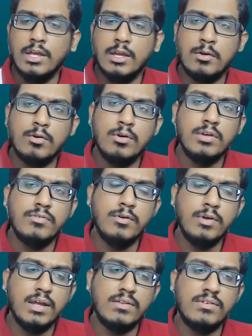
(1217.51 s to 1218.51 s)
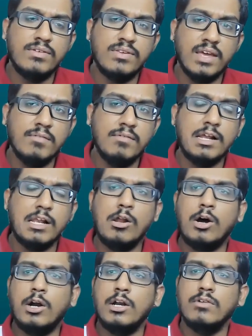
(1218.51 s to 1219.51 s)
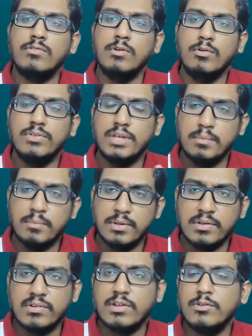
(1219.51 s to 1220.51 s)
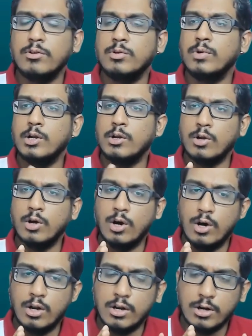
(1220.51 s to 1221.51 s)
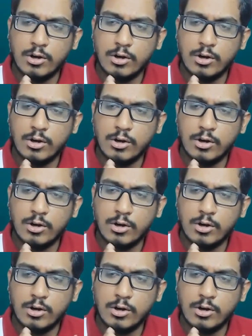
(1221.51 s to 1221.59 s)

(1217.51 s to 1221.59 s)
If you can save a lot of losing positions to a draw or